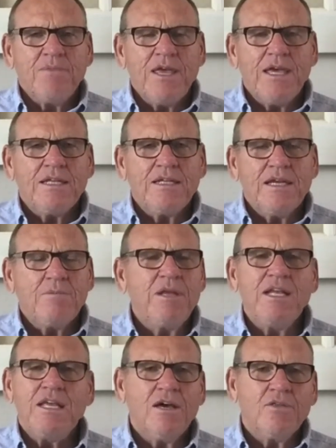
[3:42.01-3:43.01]
and
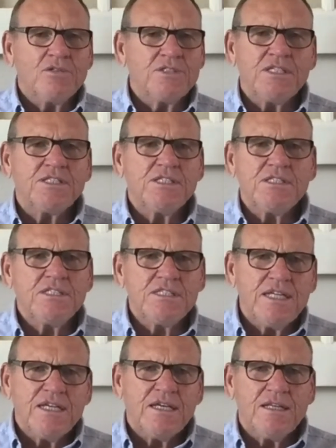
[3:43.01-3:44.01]
many others. This
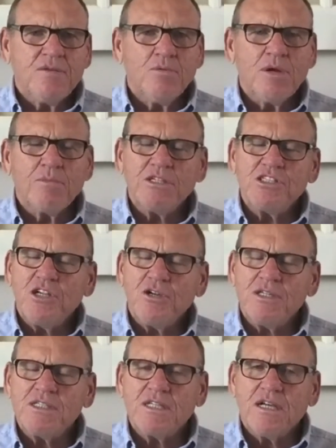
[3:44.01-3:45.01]
isn't what I'm going to
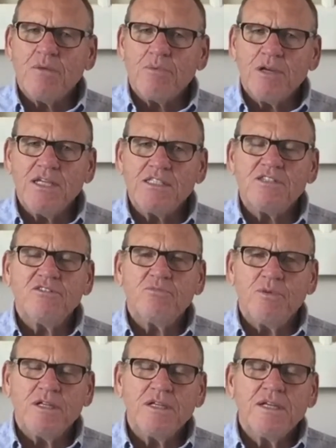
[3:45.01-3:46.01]
share isn't
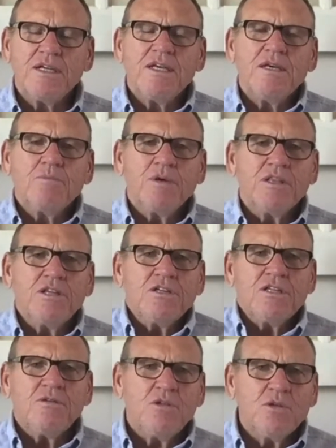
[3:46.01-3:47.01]
comprehensive, but
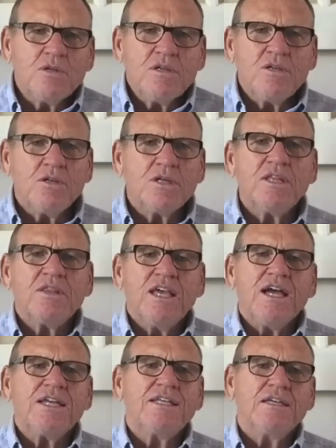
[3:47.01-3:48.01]
you'll get
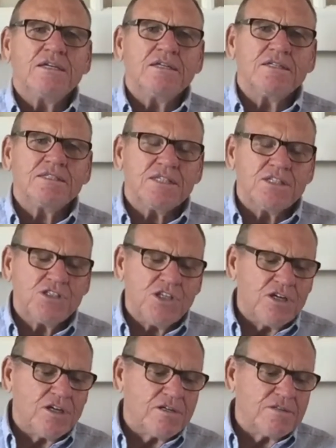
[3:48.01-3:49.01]
the idea as I
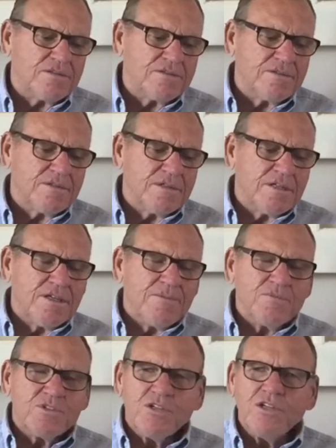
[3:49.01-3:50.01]
share.
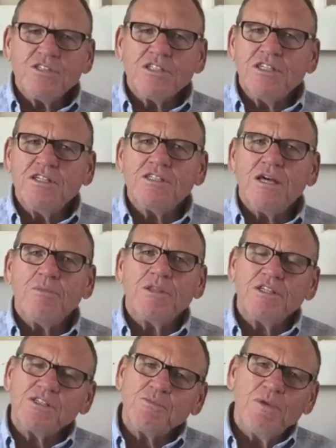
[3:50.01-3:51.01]
So here's how
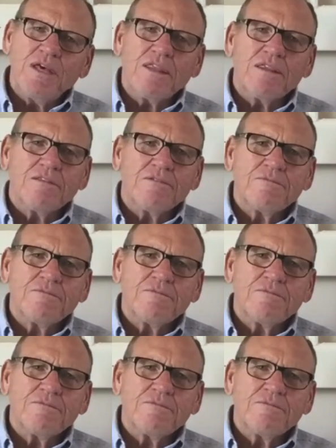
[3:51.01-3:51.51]
about this myth: